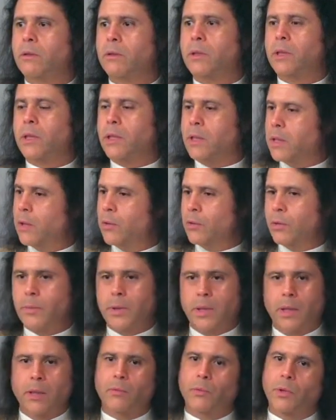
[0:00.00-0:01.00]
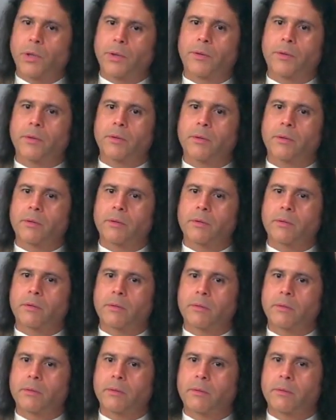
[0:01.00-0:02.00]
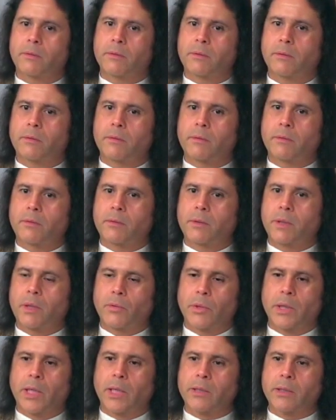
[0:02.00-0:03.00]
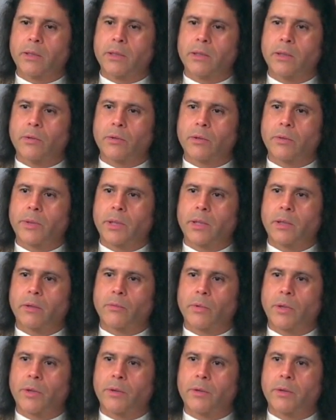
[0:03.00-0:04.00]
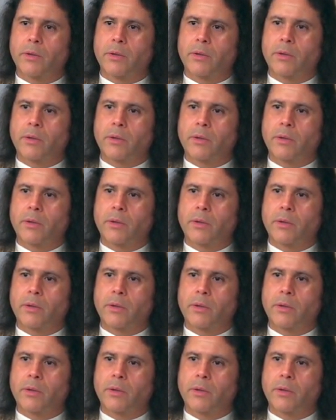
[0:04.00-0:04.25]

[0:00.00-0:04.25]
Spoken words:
sincere to begin with. They were not sincere to begin with.